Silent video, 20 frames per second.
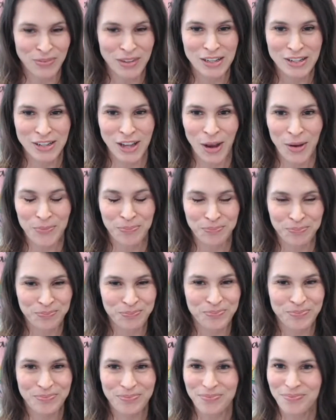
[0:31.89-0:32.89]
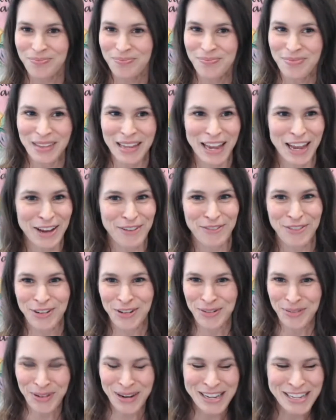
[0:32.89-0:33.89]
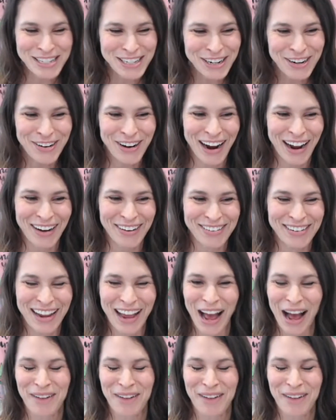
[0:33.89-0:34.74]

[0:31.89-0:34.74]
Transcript: So if you want to stick around,